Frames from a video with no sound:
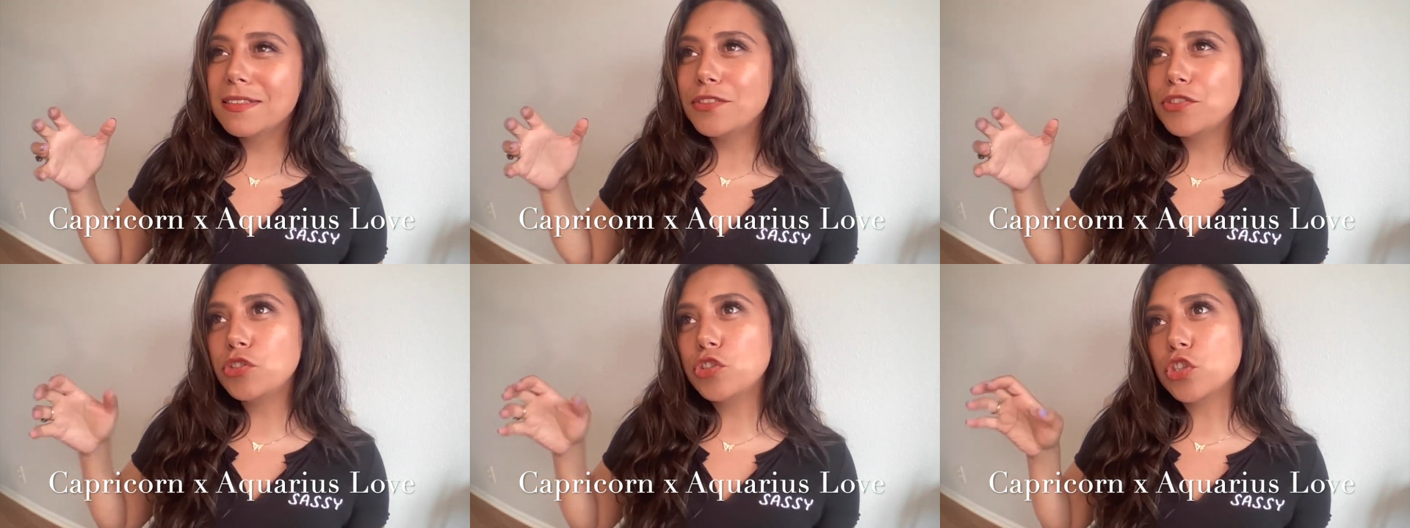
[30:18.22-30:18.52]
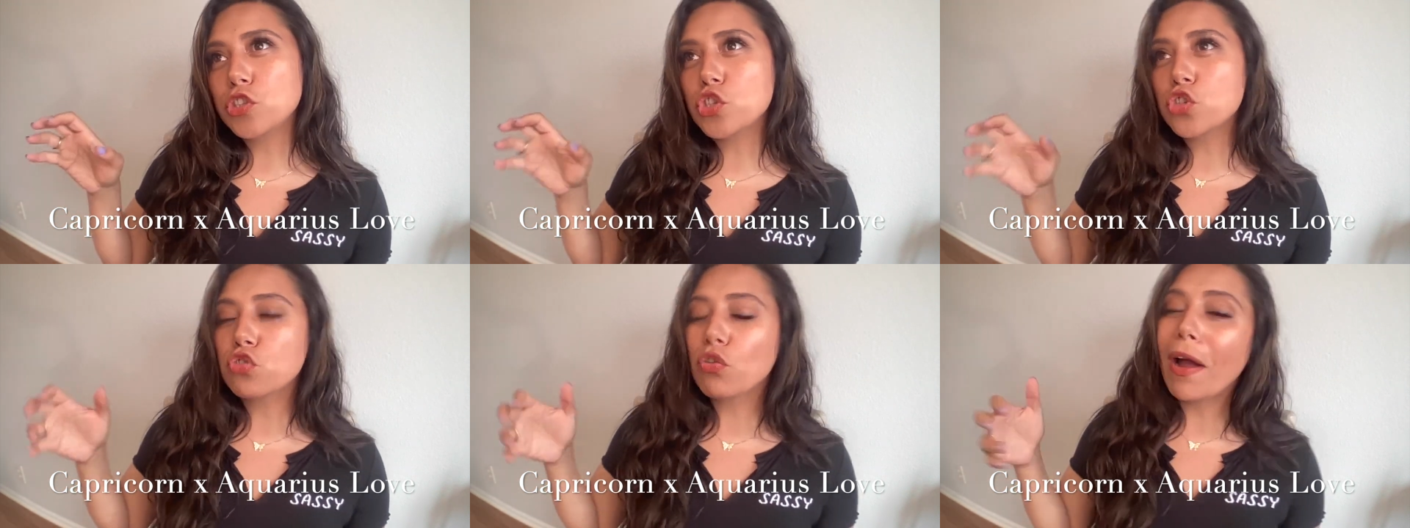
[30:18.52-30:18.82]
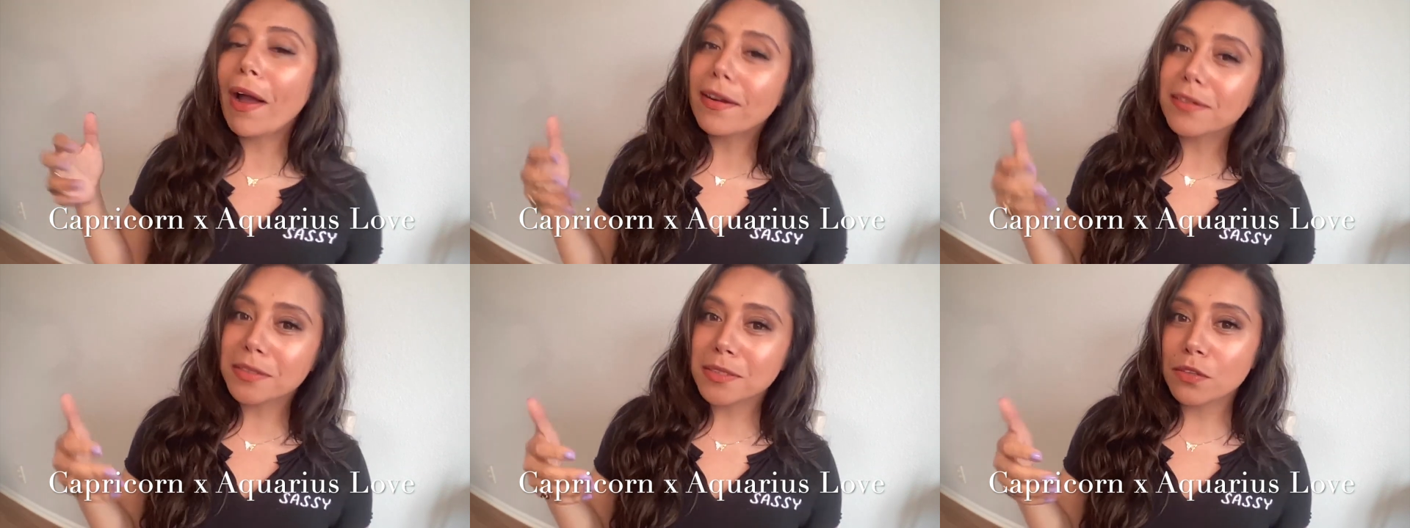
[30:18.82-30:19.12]

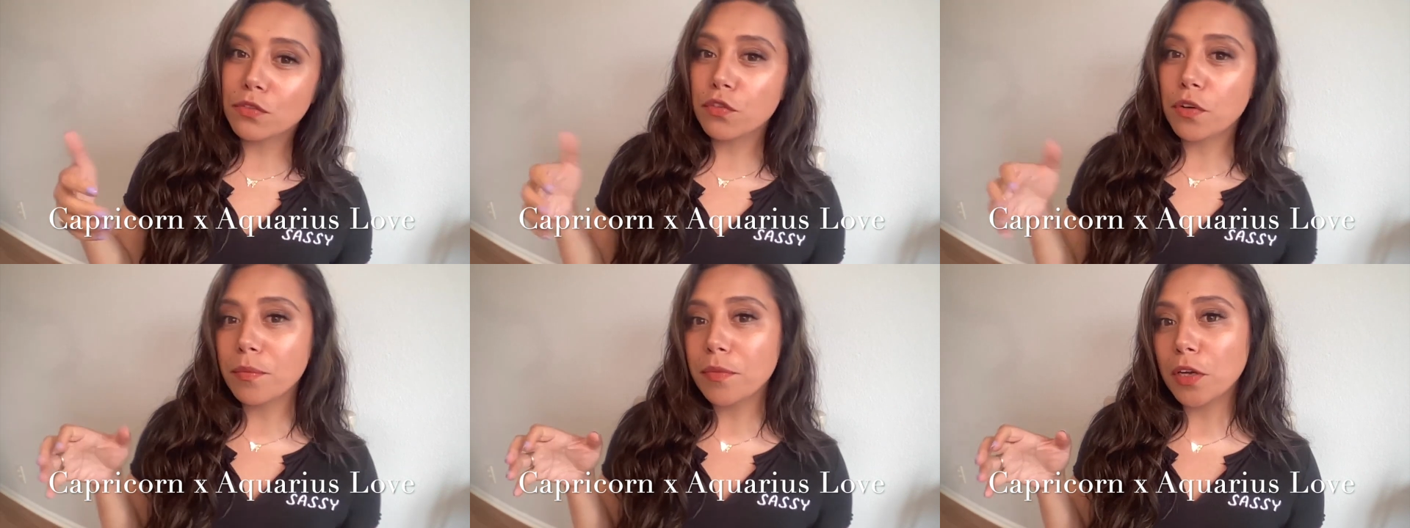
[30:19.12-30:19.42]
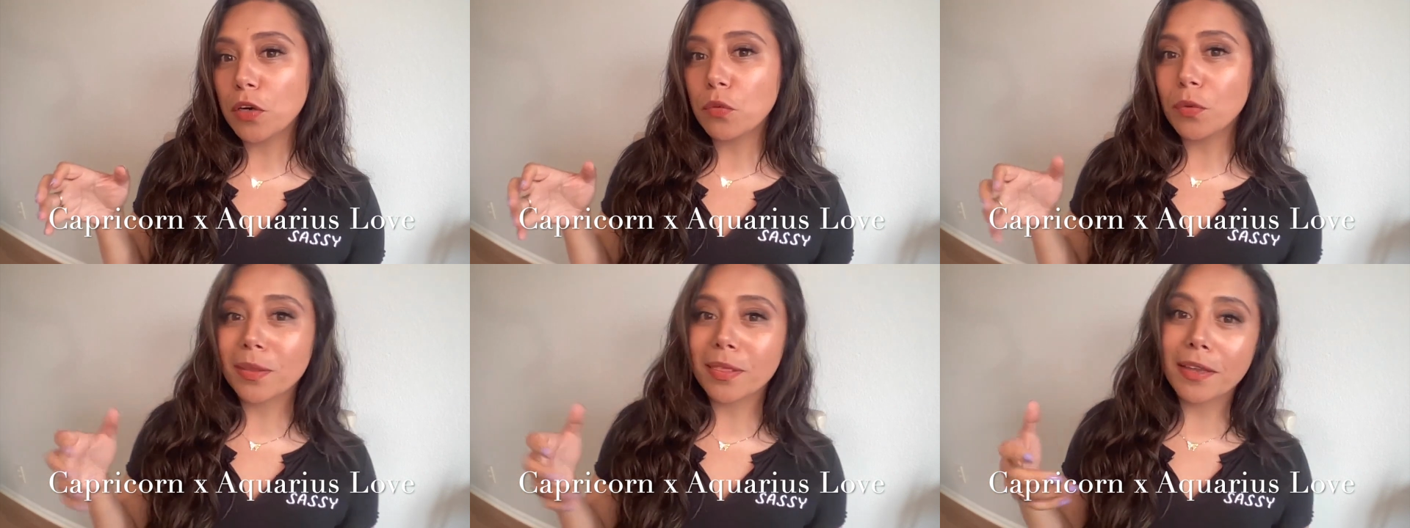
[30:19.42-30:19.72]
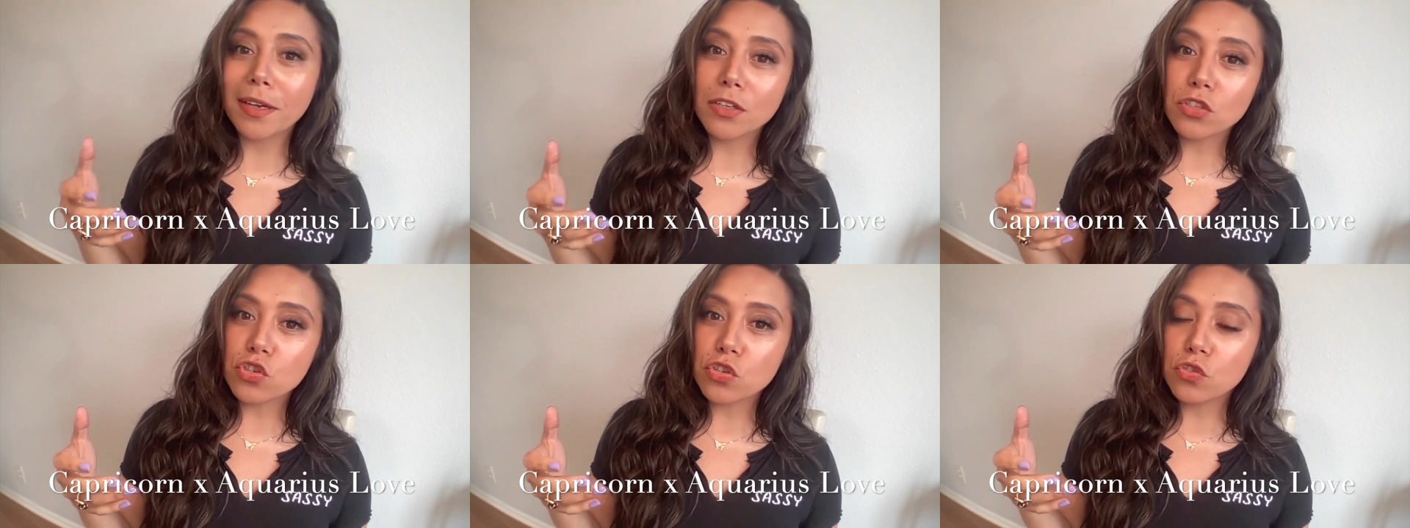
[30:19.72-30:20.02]
distracted from their
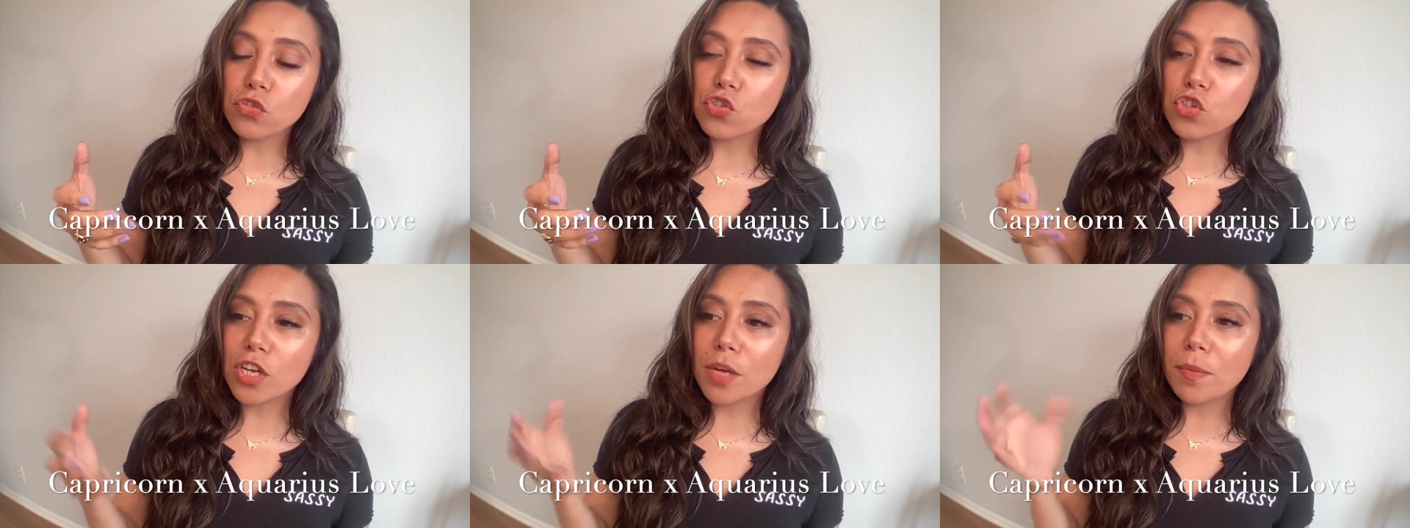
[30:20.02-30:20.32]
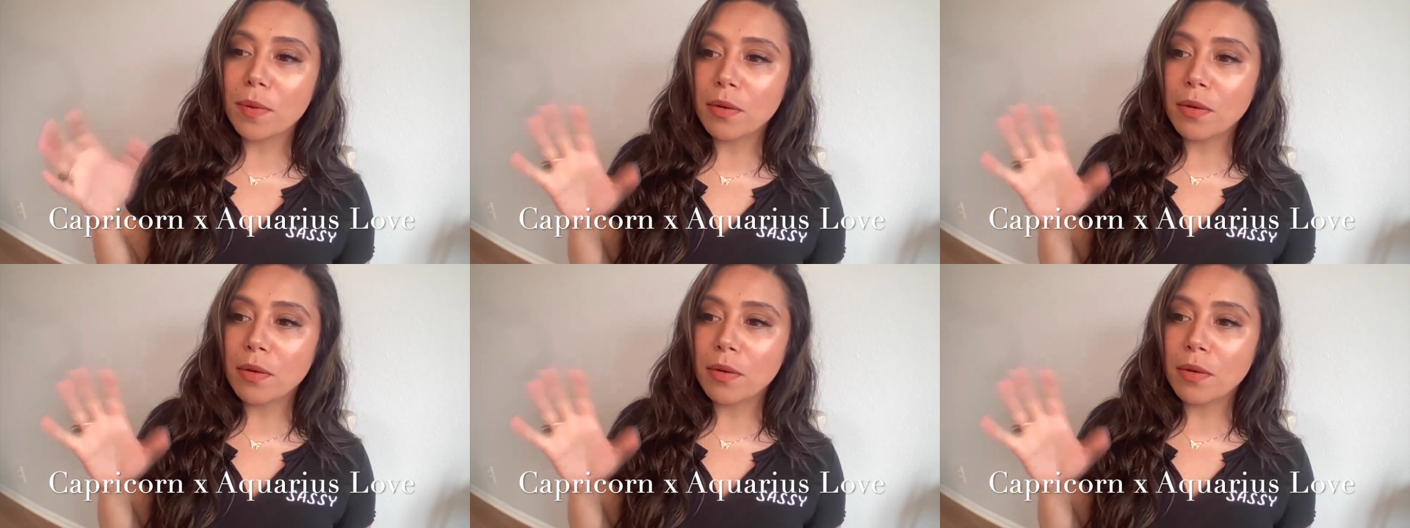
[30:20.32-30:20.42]
relationship